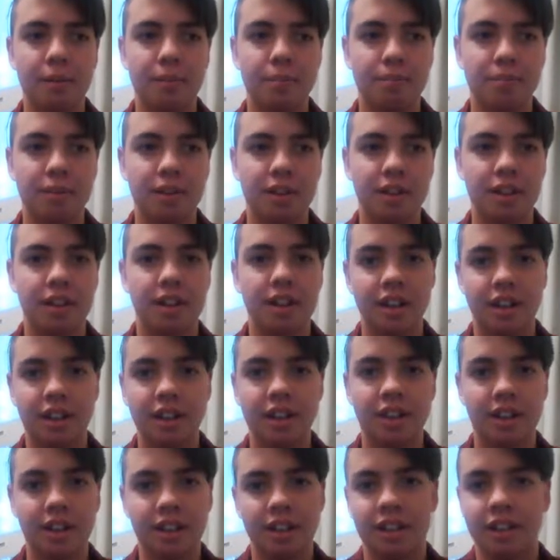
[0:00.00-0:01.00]
But
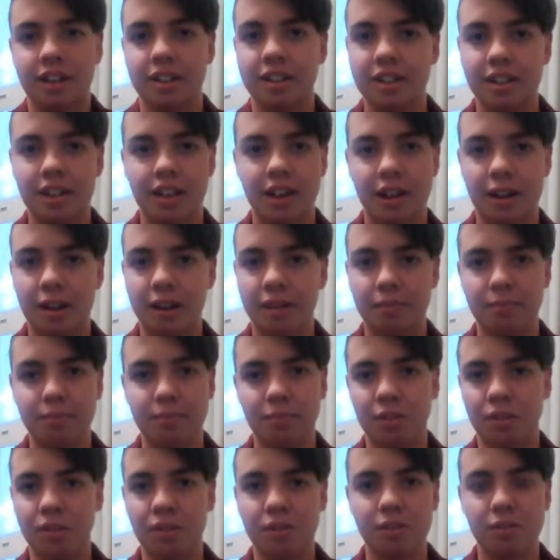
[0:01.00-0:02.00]
yeah, I'm
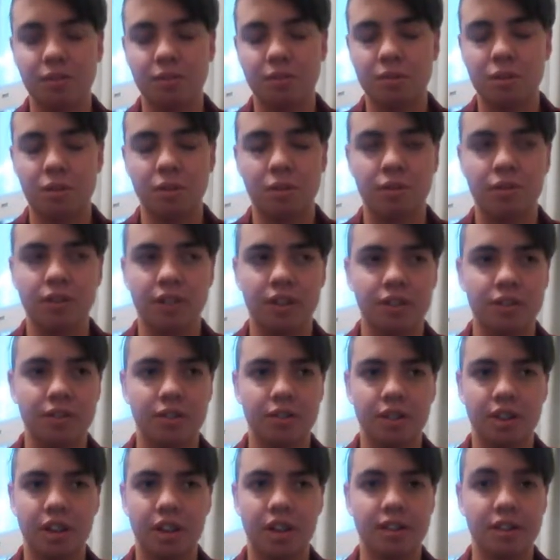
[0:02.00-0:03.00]
not too fussed
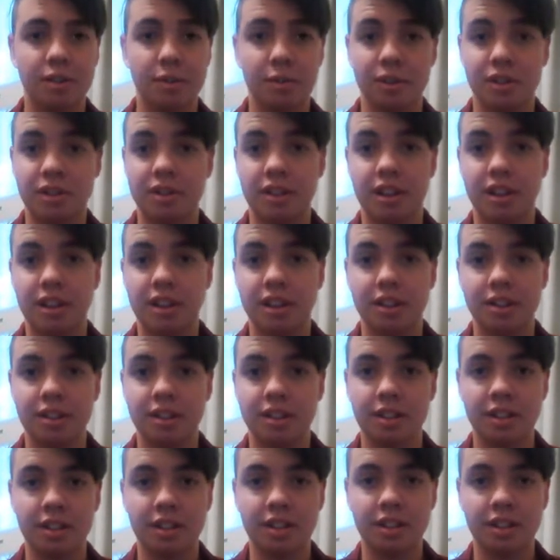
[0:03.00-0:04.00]
on that. I just wear trackies.
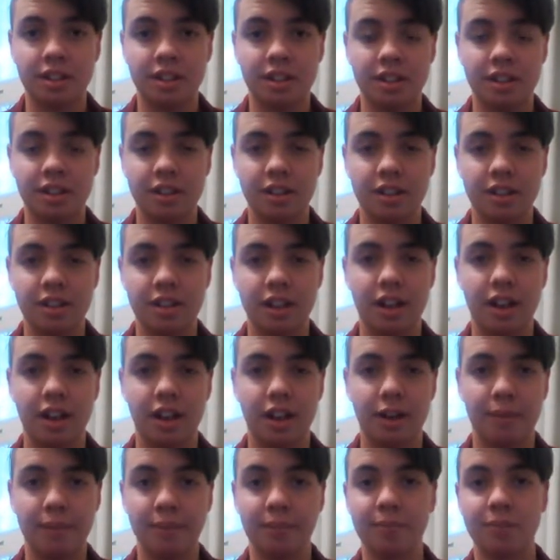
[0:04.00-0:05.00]

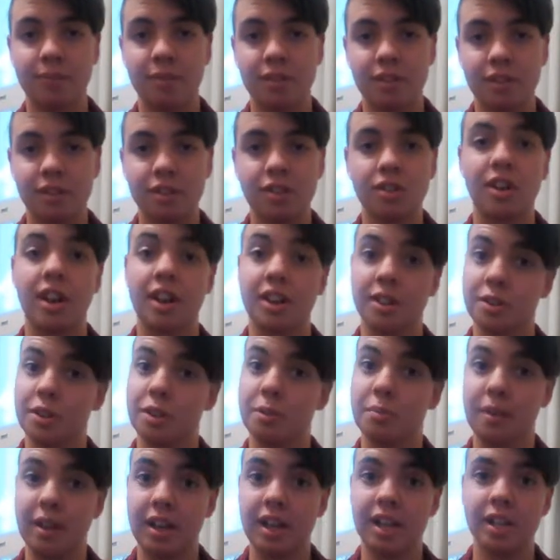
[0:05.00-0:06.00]

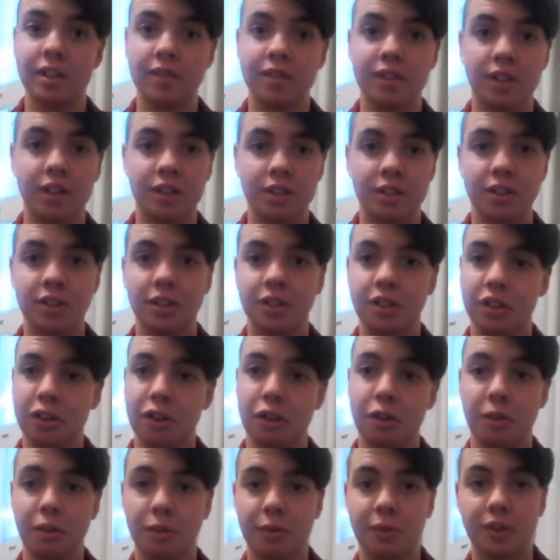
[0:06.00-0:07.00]
Tracksuit pants, for those who don't
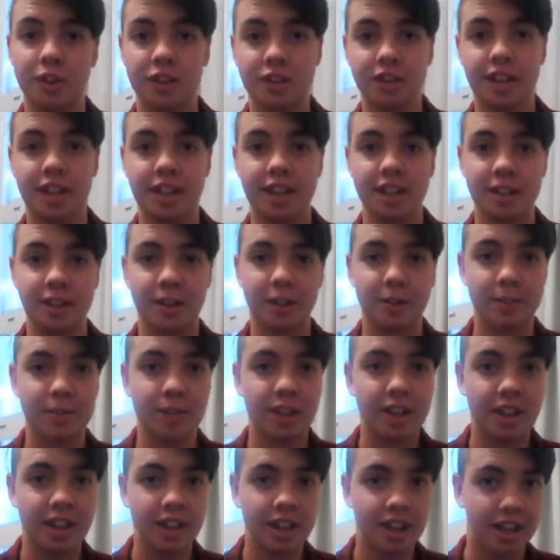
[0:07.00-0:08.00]
know what trackies are.
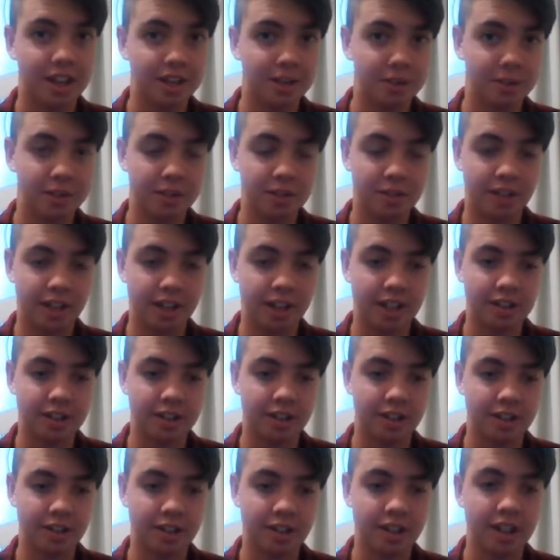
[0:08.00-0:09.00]
I just wear trackies a
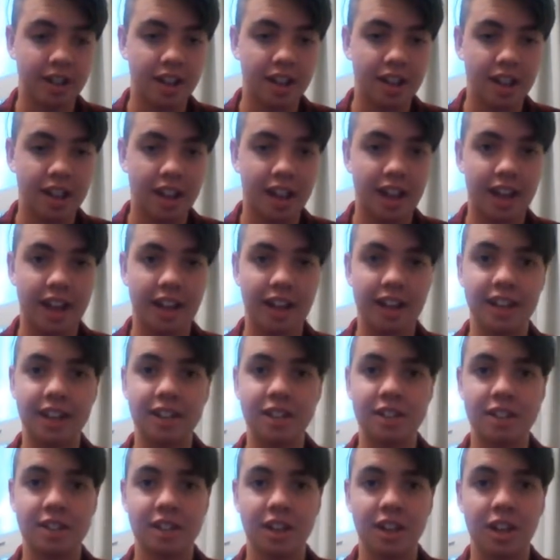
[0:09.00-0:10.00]
lot. And
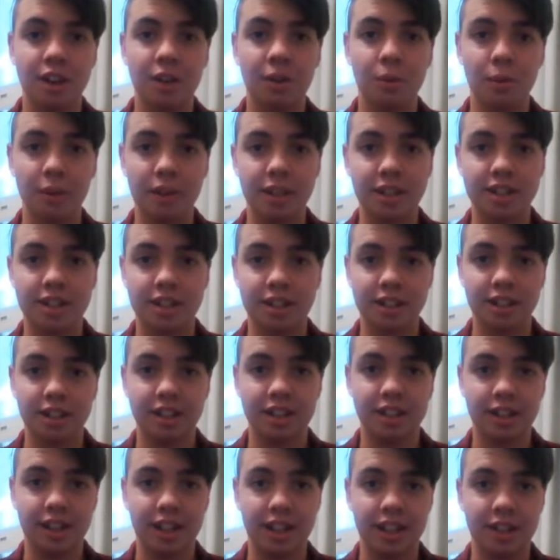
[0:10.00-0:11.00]
it's winter
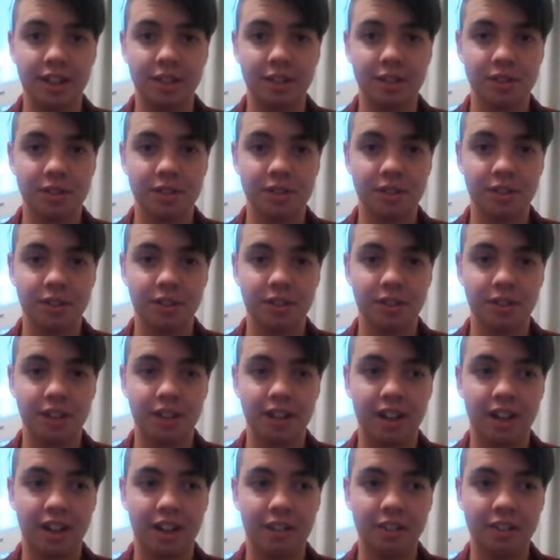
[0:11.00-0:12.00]
now, so
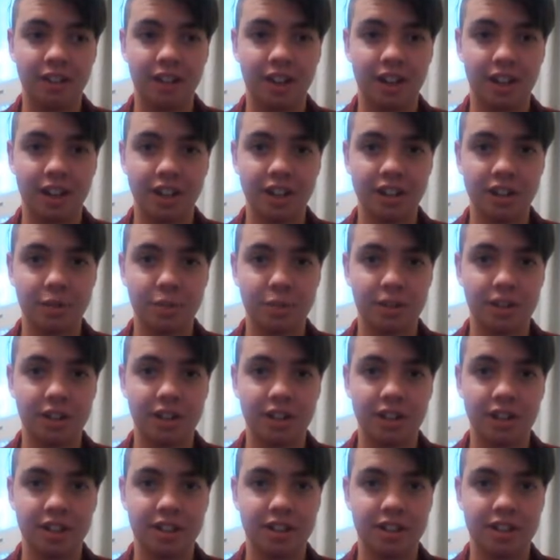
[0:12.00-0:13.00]
I love it. I can just
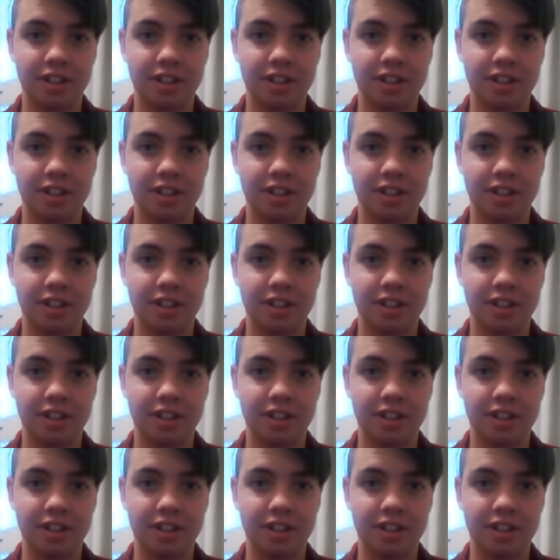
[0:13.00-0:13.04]
wear